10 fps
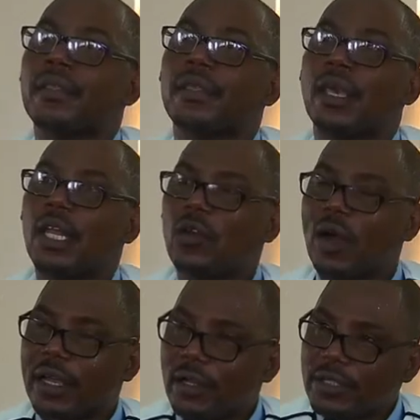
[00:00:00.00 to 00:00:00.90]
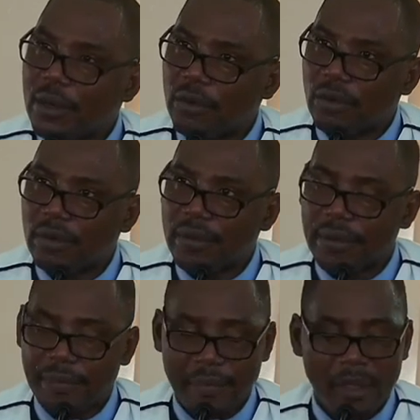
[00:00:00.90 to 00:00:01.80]
And you are accountable.
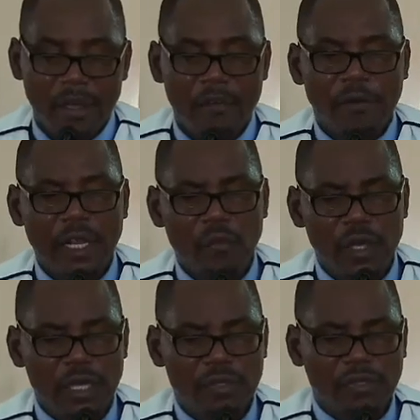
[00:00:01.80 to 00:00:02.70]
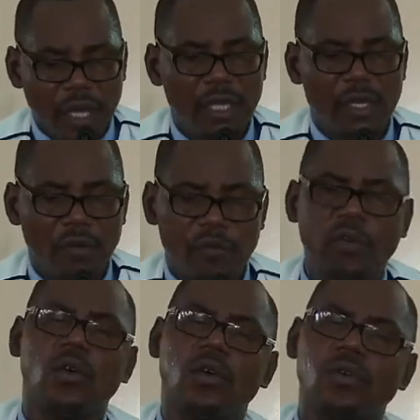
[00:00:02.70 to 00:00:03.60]
Father, we thank you
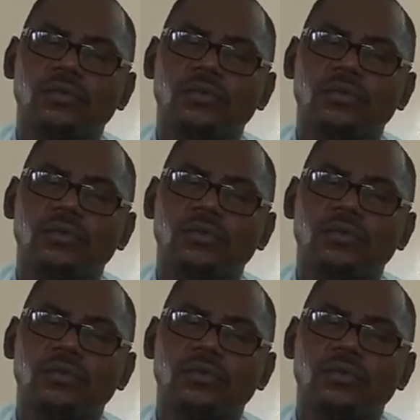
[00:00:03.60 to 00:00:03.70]
for